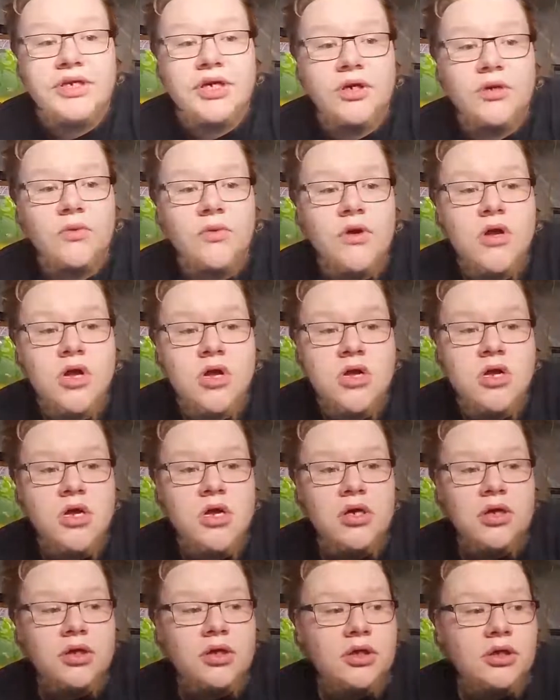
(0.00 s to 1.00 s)
So
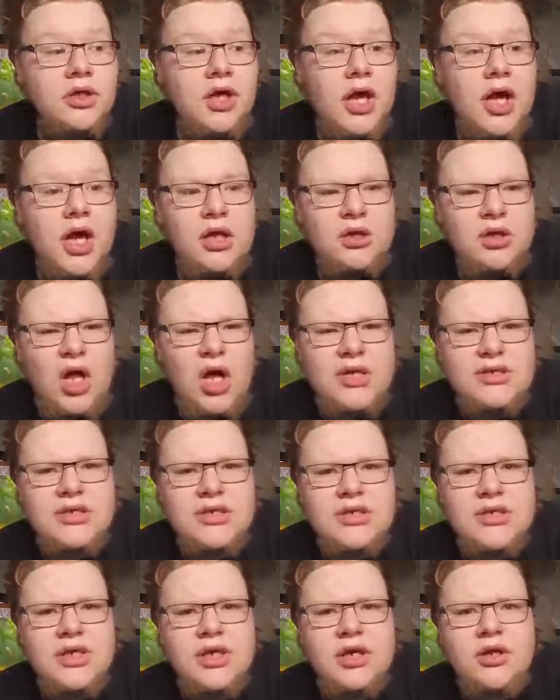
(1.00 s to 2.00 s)

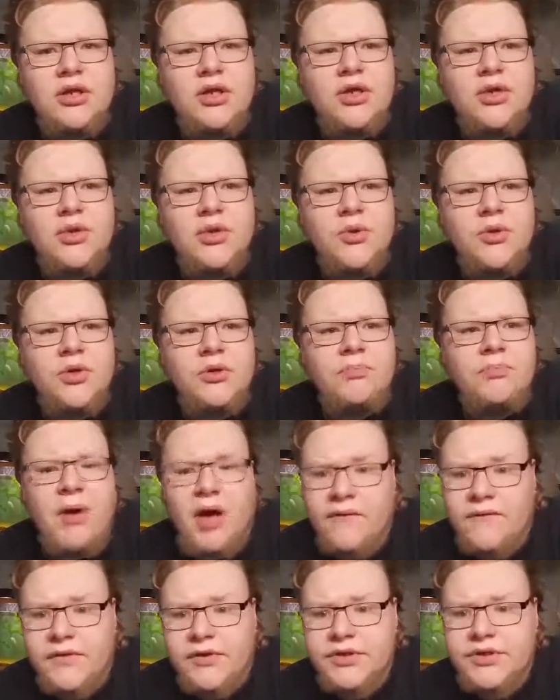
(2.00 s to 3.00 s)
losses include
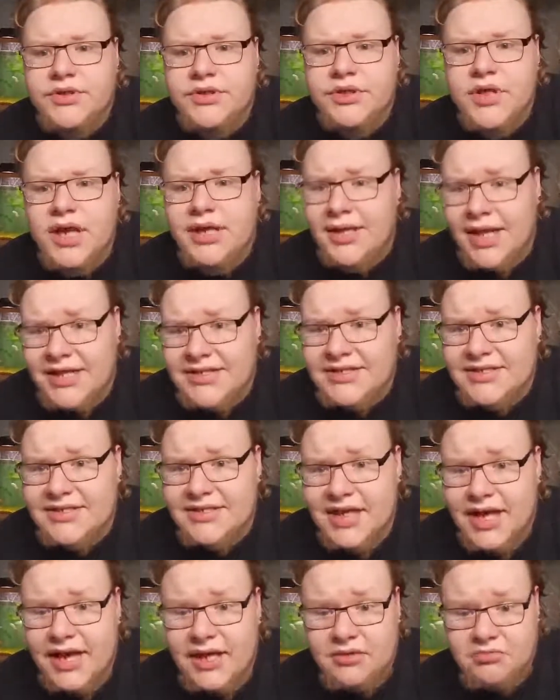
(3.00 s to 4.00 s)
puffers, and that's
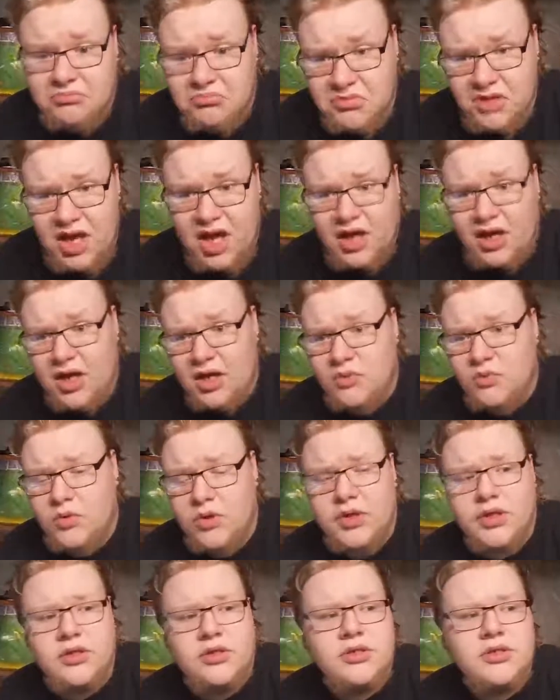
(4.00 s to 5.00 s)
it. Knock on
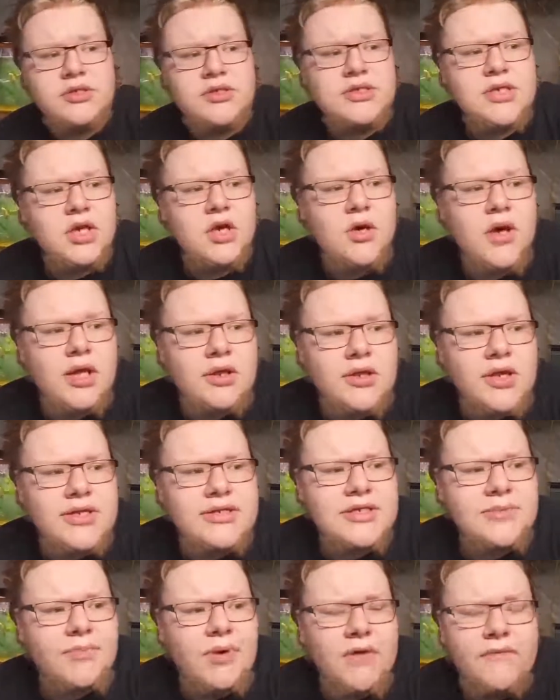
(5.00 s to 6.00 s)
wood. So I
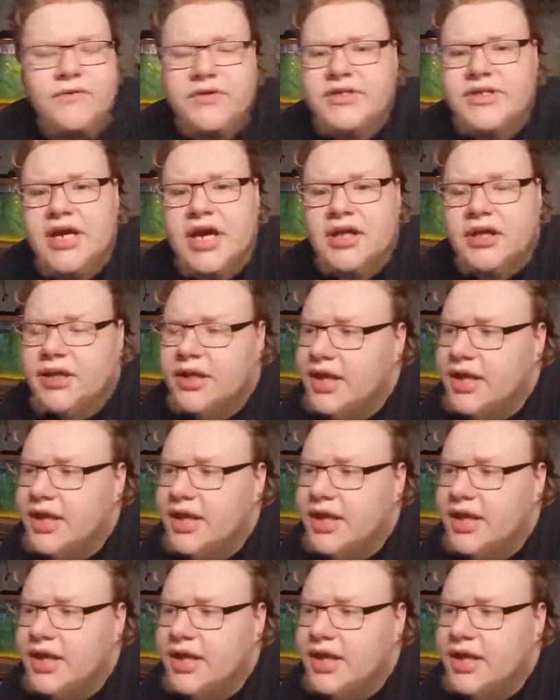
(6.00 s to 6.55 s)
lost the puffer, sadly.